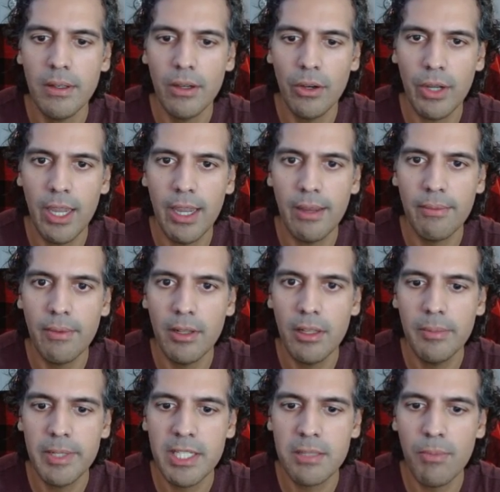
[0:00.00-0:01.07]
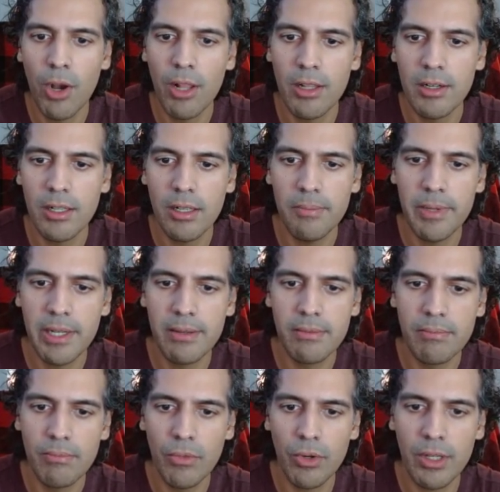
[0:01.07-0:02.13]
okay, a little bit smaller, a little bit
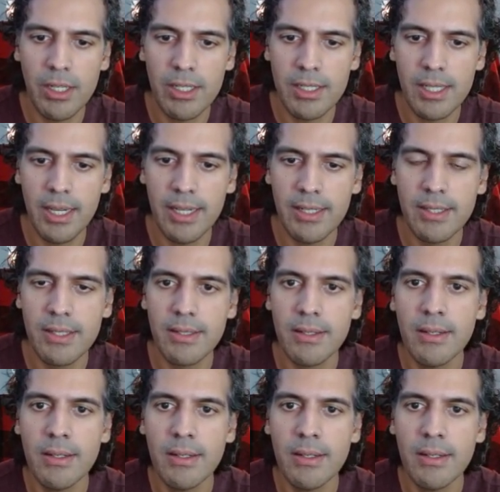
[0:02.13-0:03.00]
more concise.